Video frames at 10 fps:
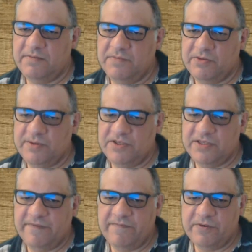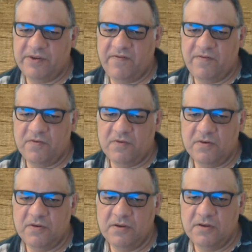Bishop h7, rook d4.
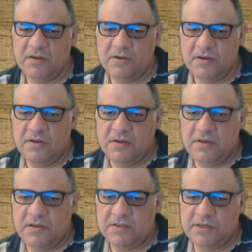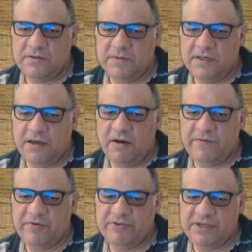So yeah,
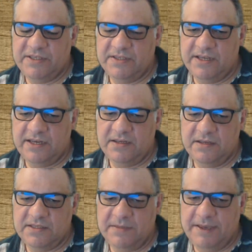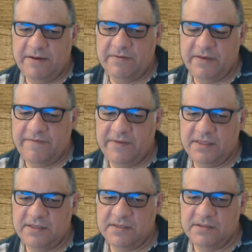after he addresses that, somehow I think
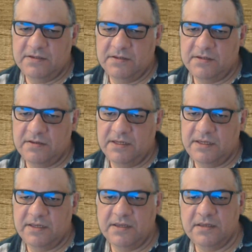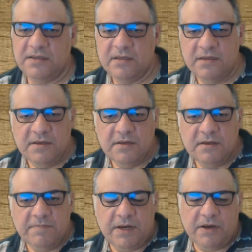this is a good idea.
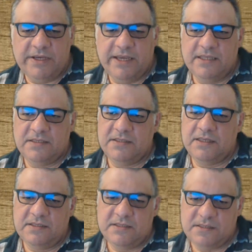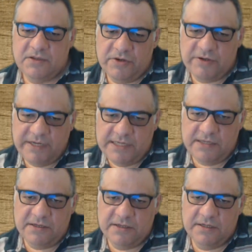But okay, let's concretely
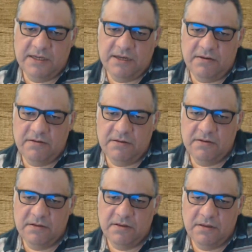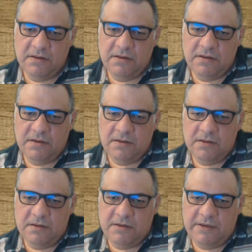look now.
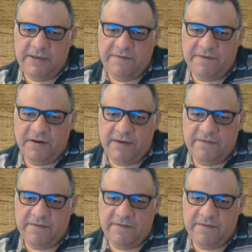e5.